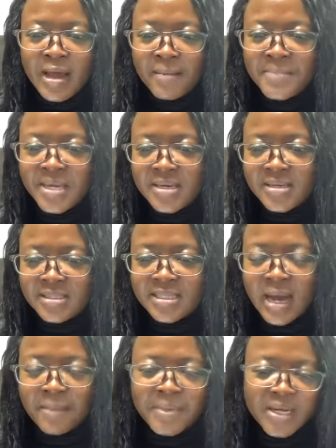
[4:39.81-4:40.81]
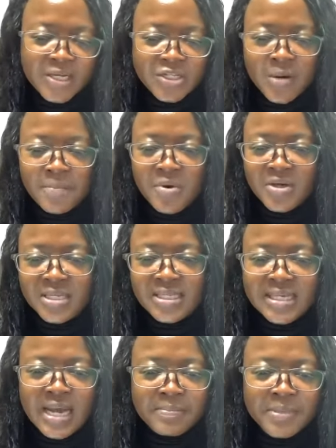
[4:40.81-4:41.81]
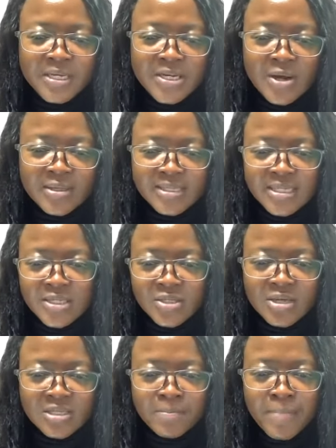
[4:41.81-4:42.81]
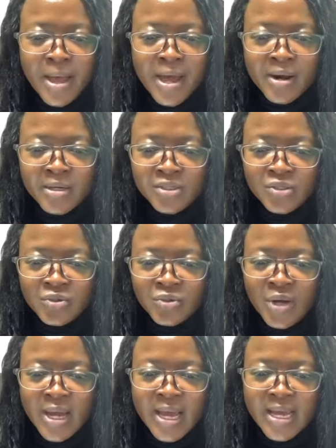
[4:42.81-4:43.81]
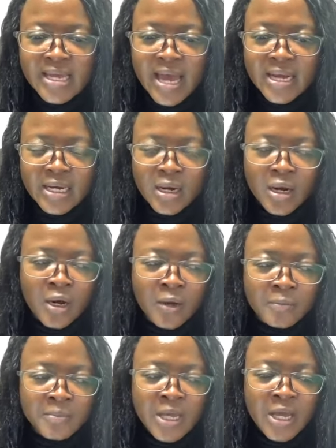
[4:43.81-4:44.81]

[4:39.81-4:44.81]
because the application process can be daunting, so it's better to get a